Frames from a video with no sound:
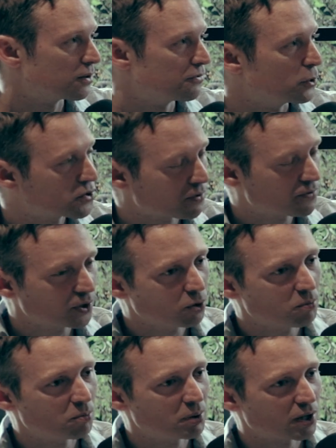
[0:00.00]
in the future
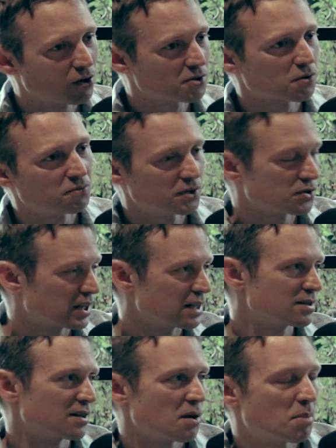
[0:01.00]
feel, but it also feels like
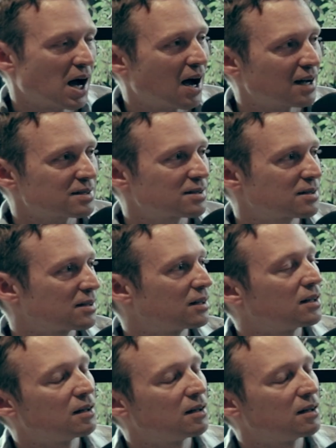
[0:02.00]
it's in the past.